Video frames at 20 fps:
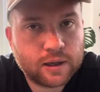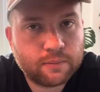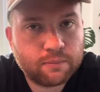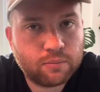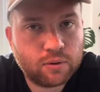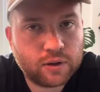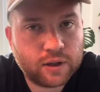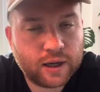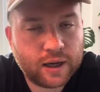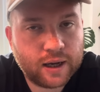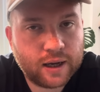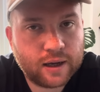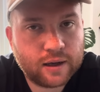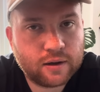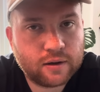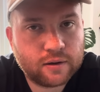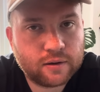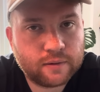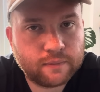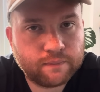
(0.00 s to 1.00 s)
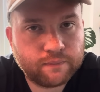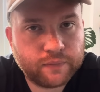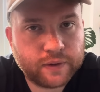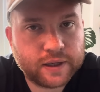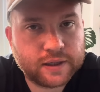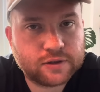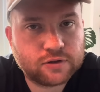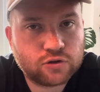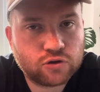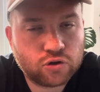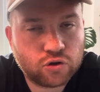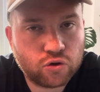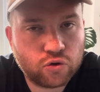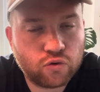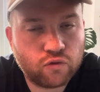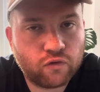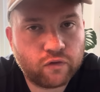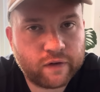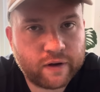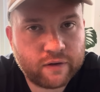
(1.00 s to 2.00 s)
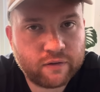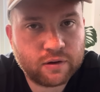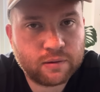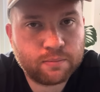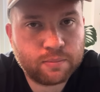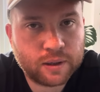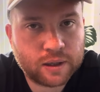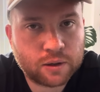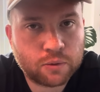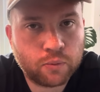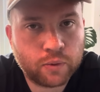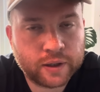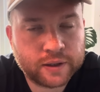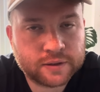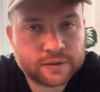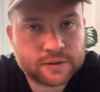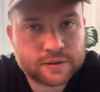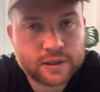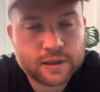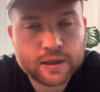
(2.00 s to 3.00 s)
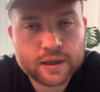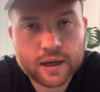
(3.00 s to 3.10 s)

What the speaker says: but that is 2 very big wins.